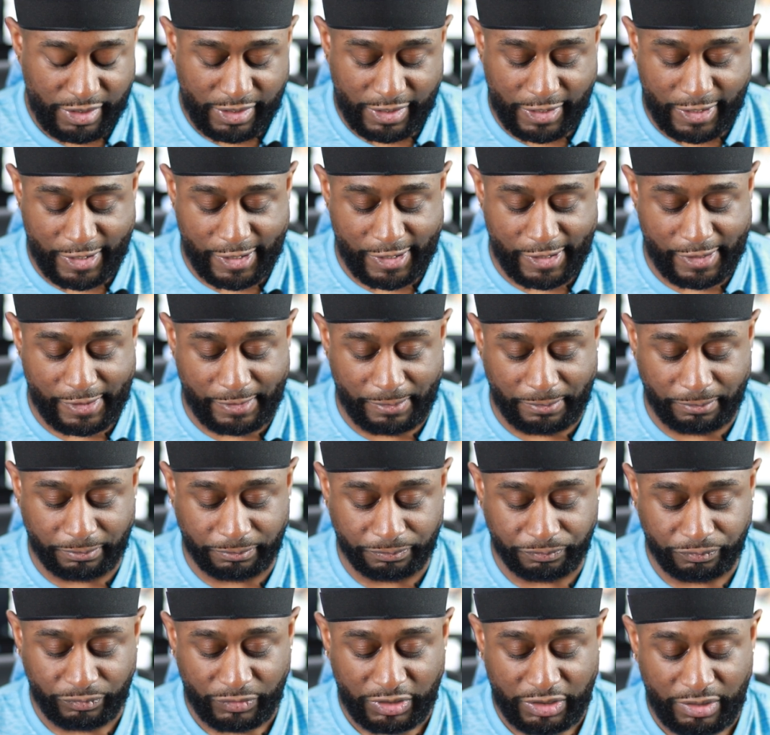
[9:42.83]

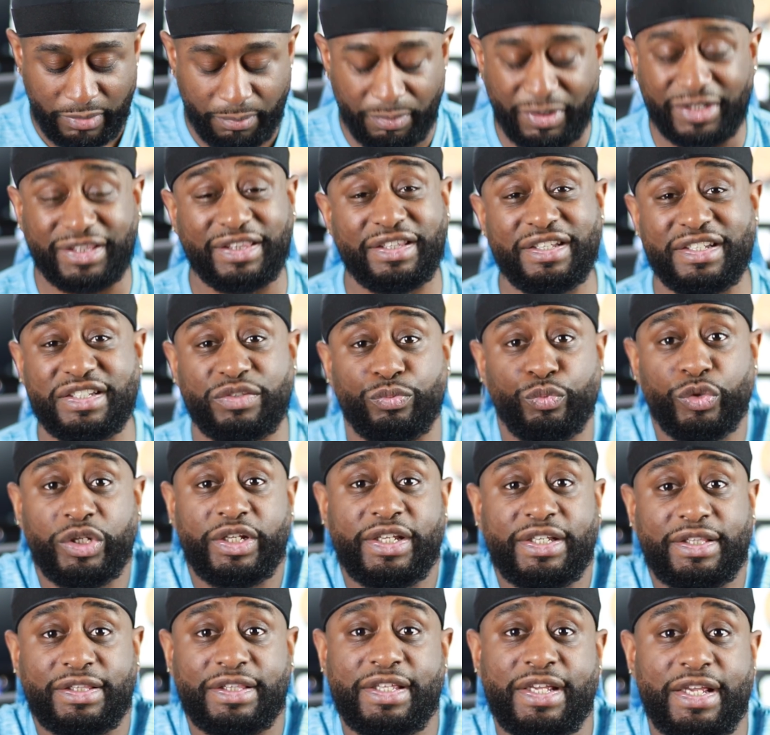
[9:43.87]
But it's
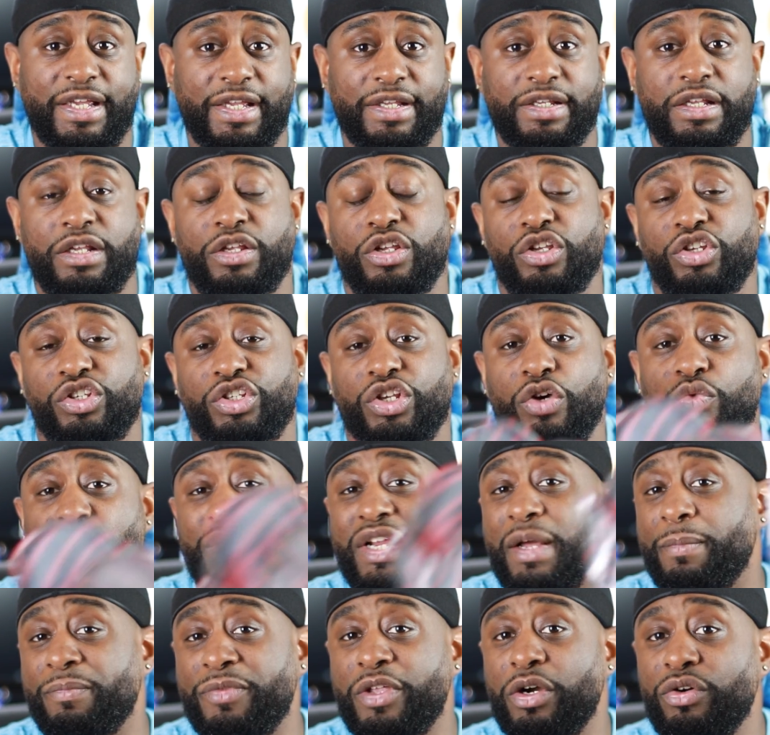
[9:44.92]
really thick. So
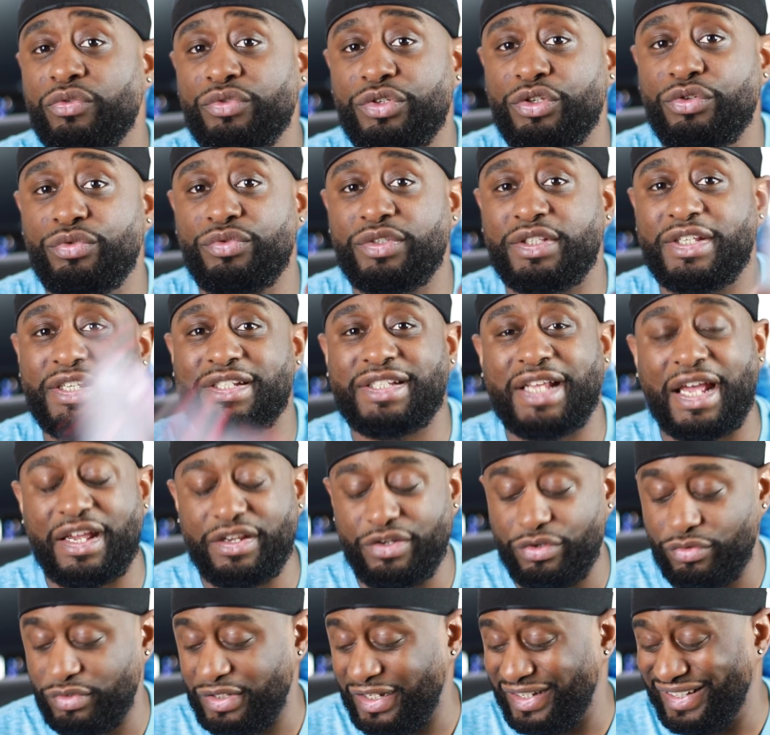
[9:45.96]
when I don't use this, I
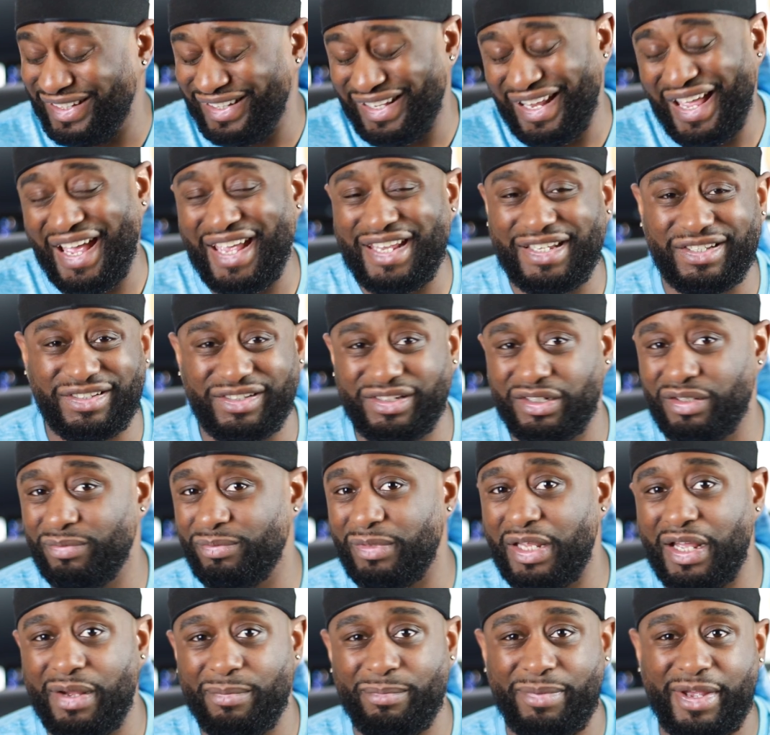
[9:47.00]
use a light
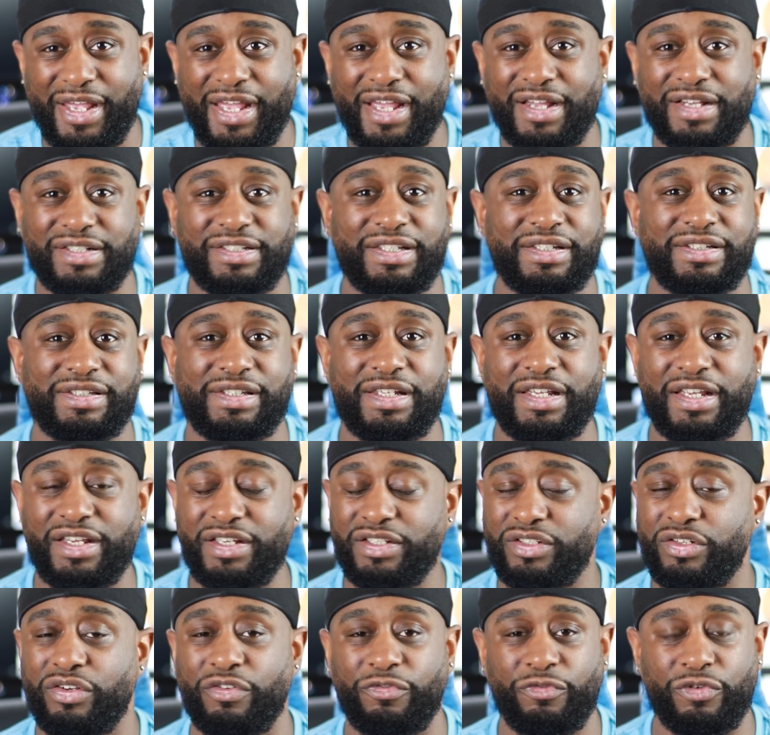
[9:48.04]
Ziploc bag because it's
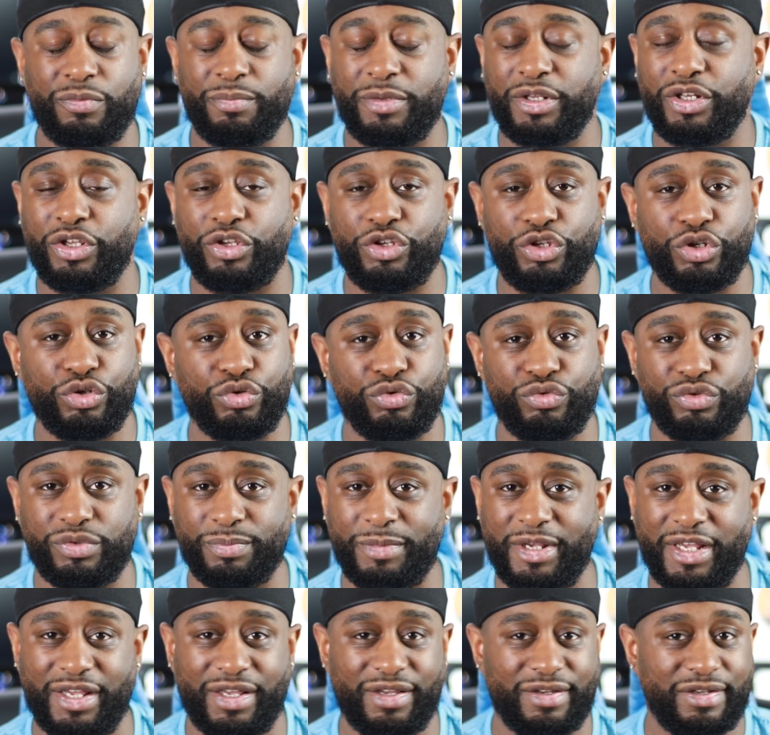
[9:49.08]
easier for me to use,
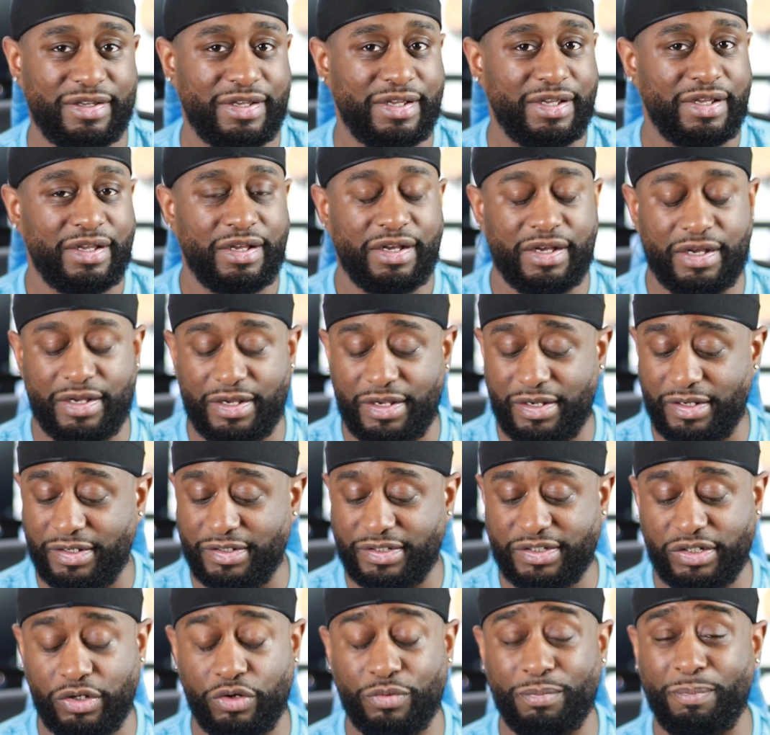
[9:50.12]
man.
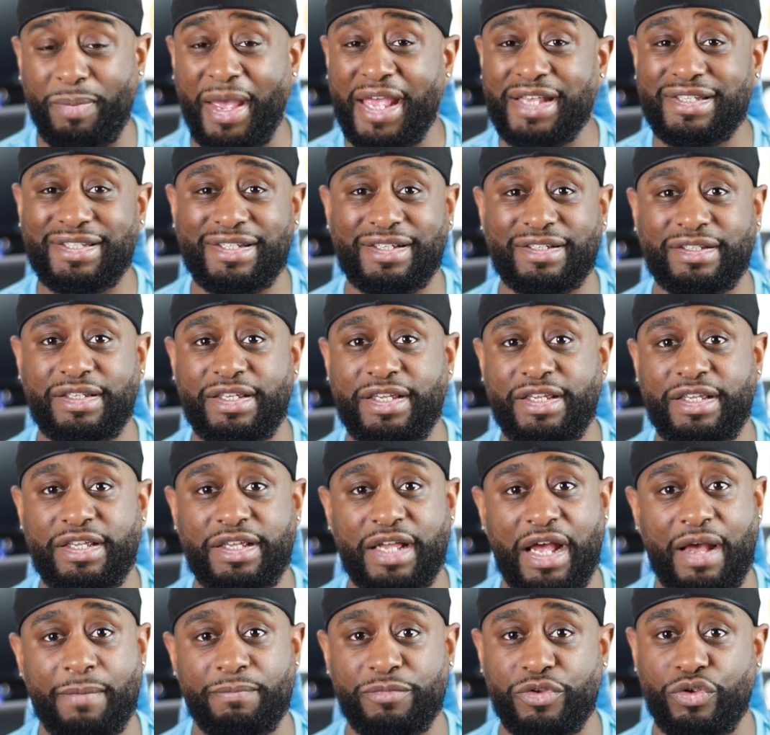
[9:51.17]
So
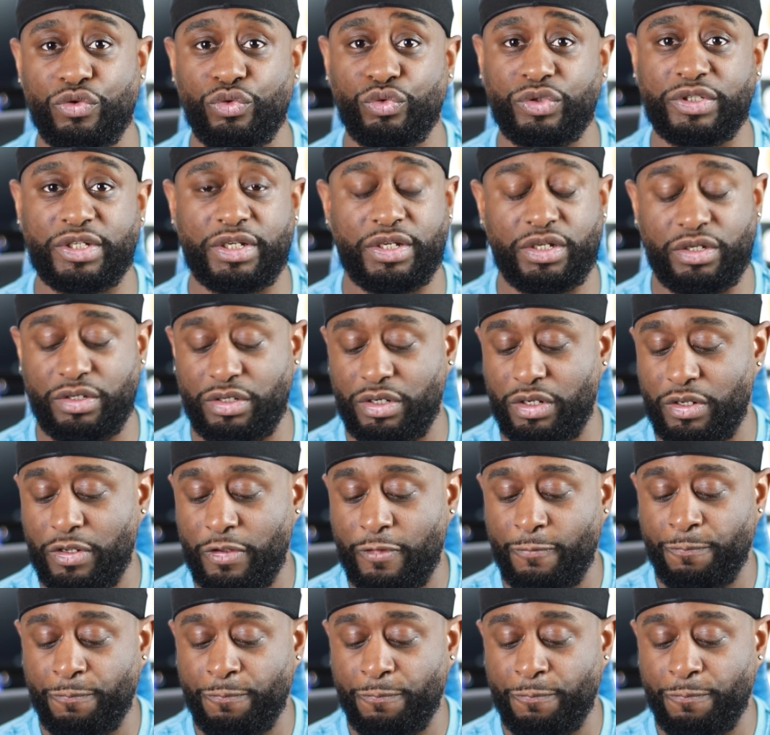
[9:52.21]
basically I'm using